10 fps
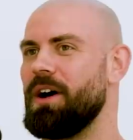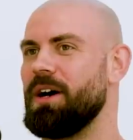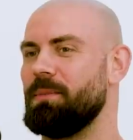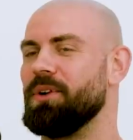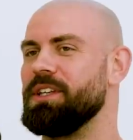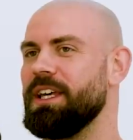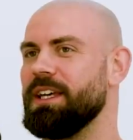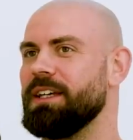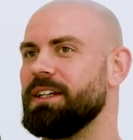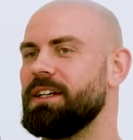uh, per
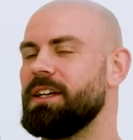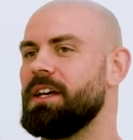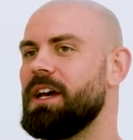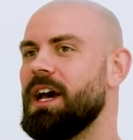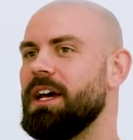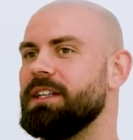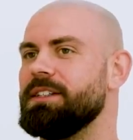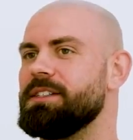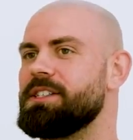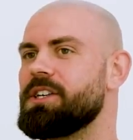year.
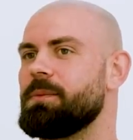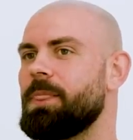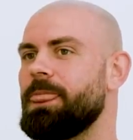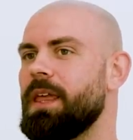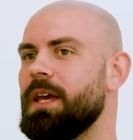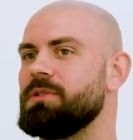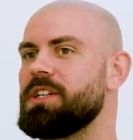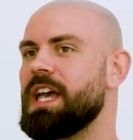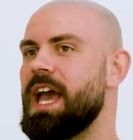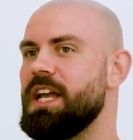And it was
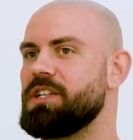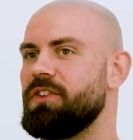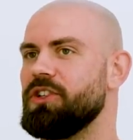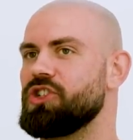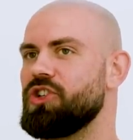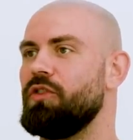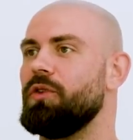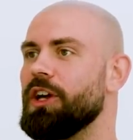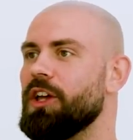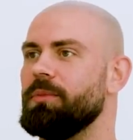like a hedge fund
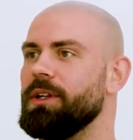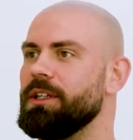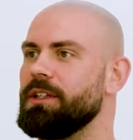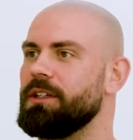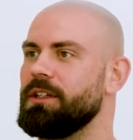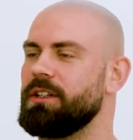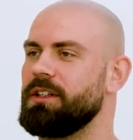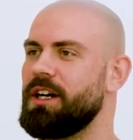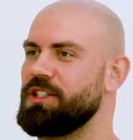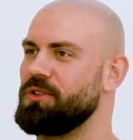software company.
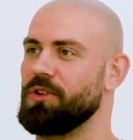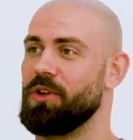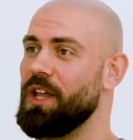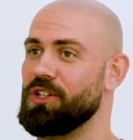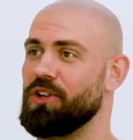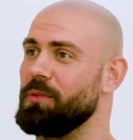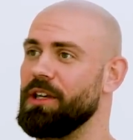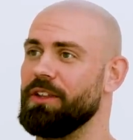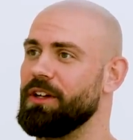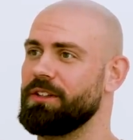I shouldn't have got that job
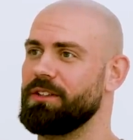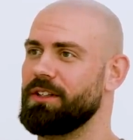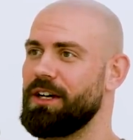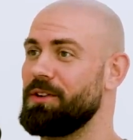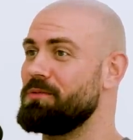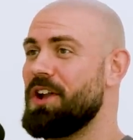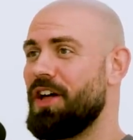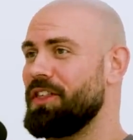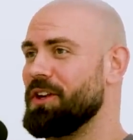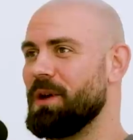either. I know
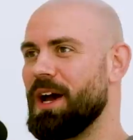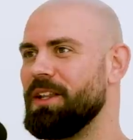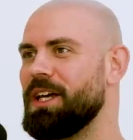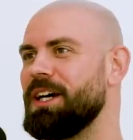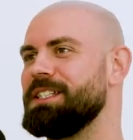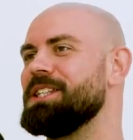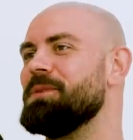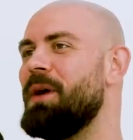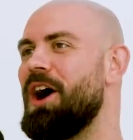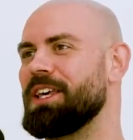nothing about it. I did the
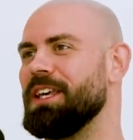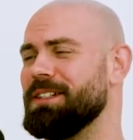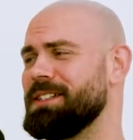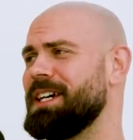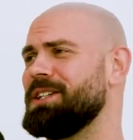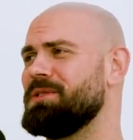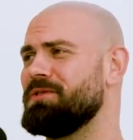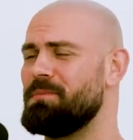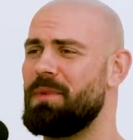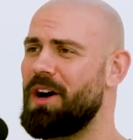marketing. I was like, how do you
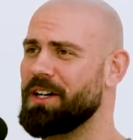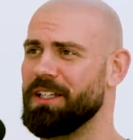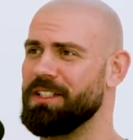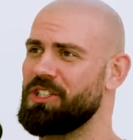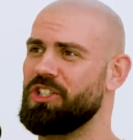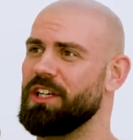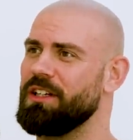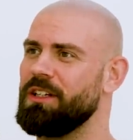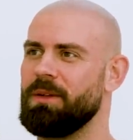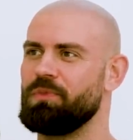even market this shit?
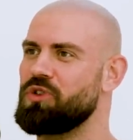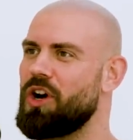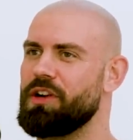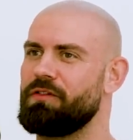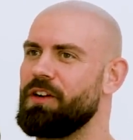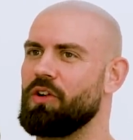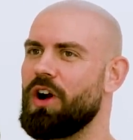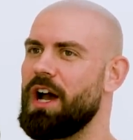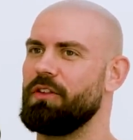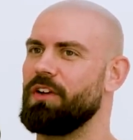tried to figure it
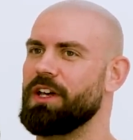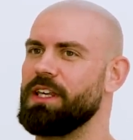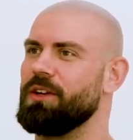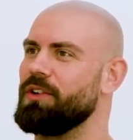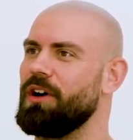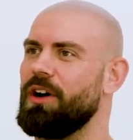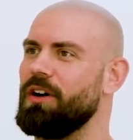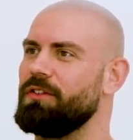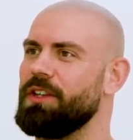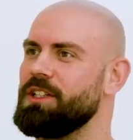out for like a year and a
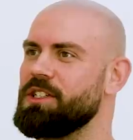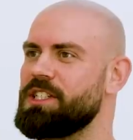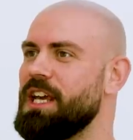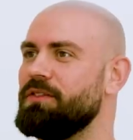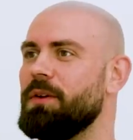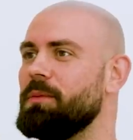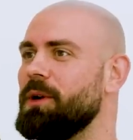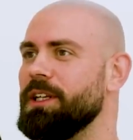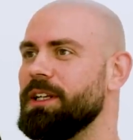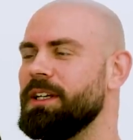half and then just saved up the
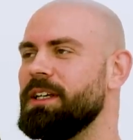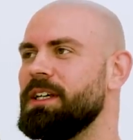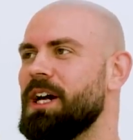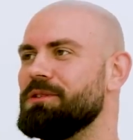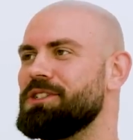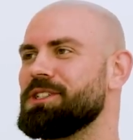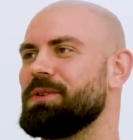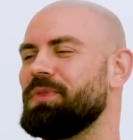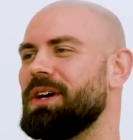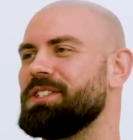money. I was just
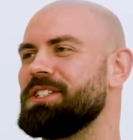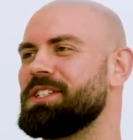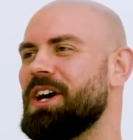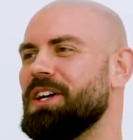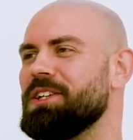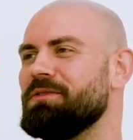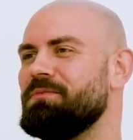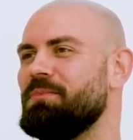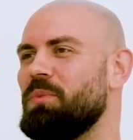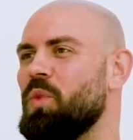I was just kind of
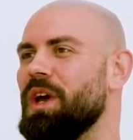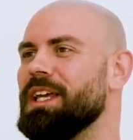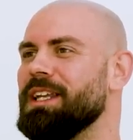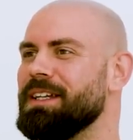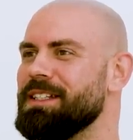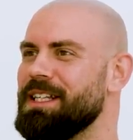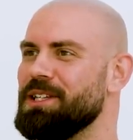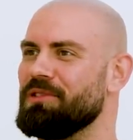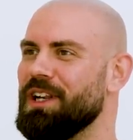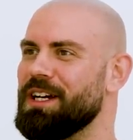winging it until he
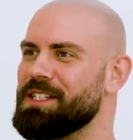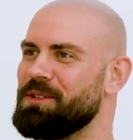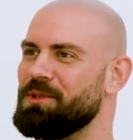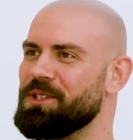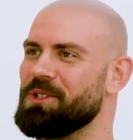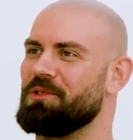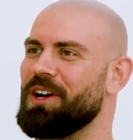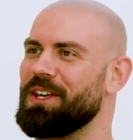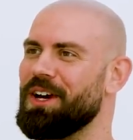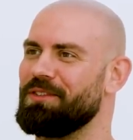realized I wasn't the
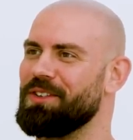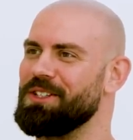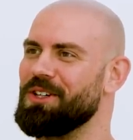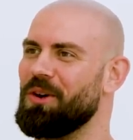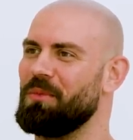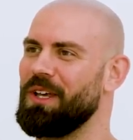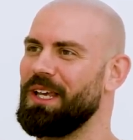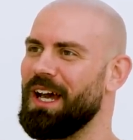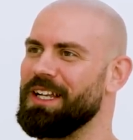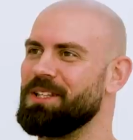right guy for the job.
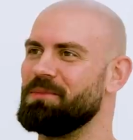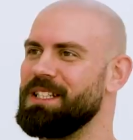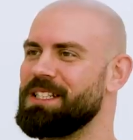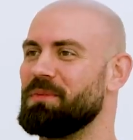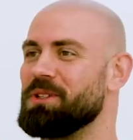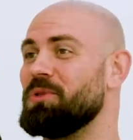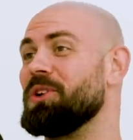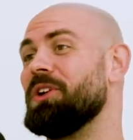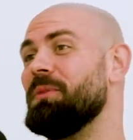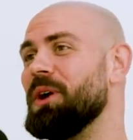And in the meantime, I was
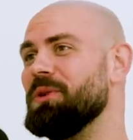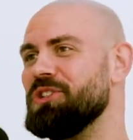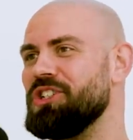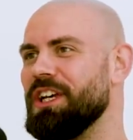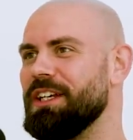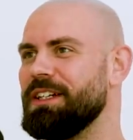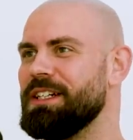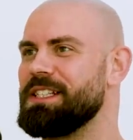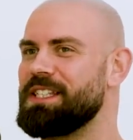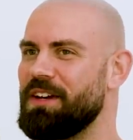working on my own shit,
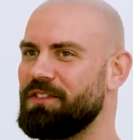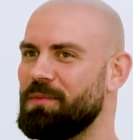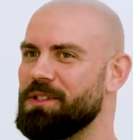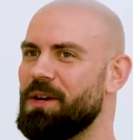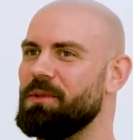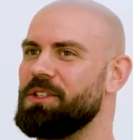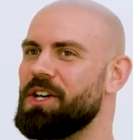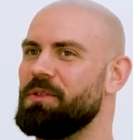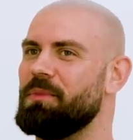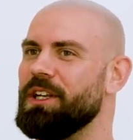saved up a ton,
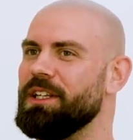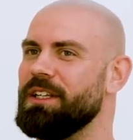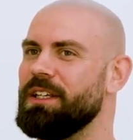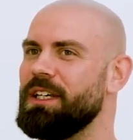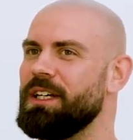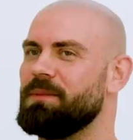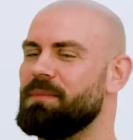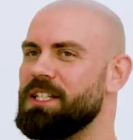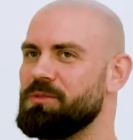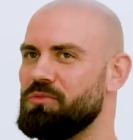ton of money,
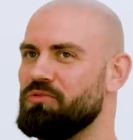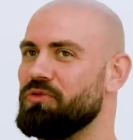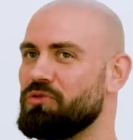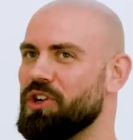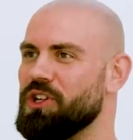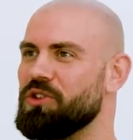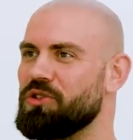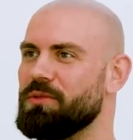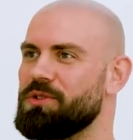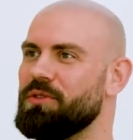made some really good
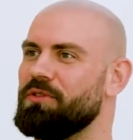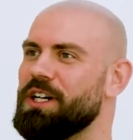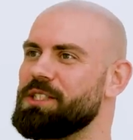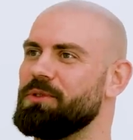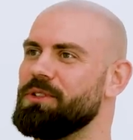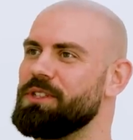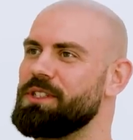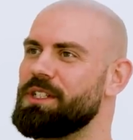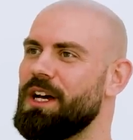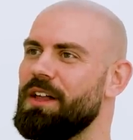crypto
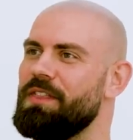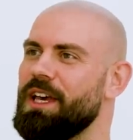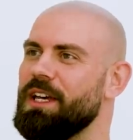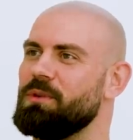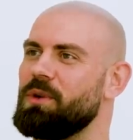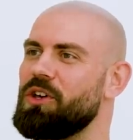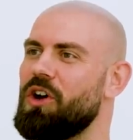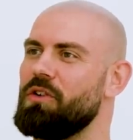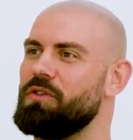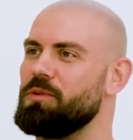investments. And then when
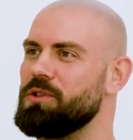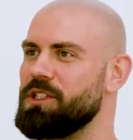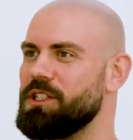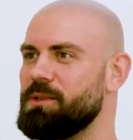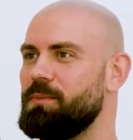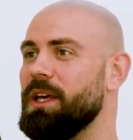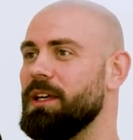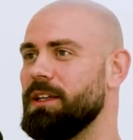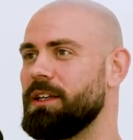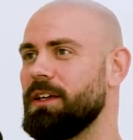COVID was at its
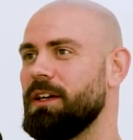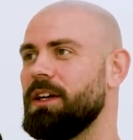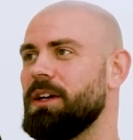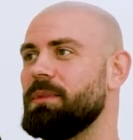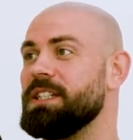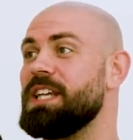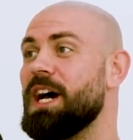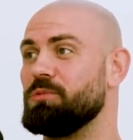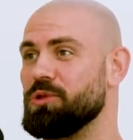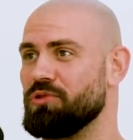peak, my
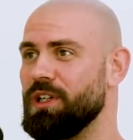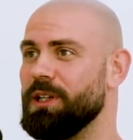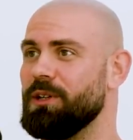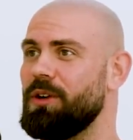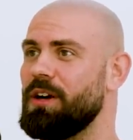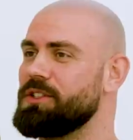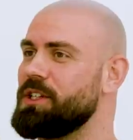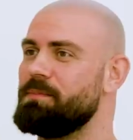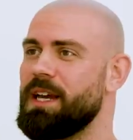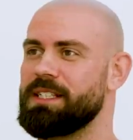dad was really ill. I was like, it
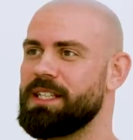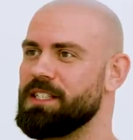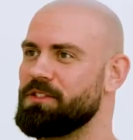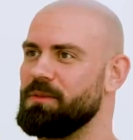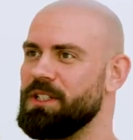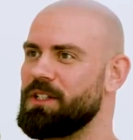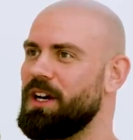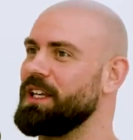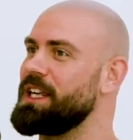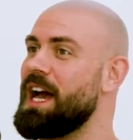makes sense for me to
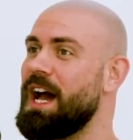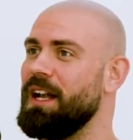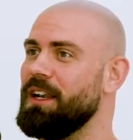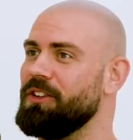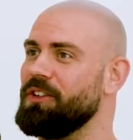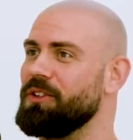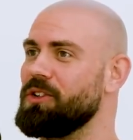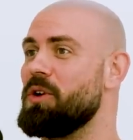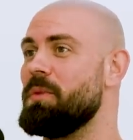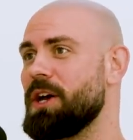kind of get out of London,
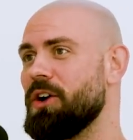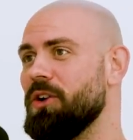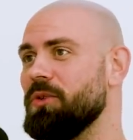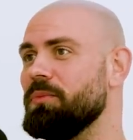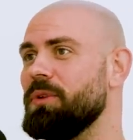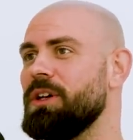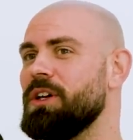go back home.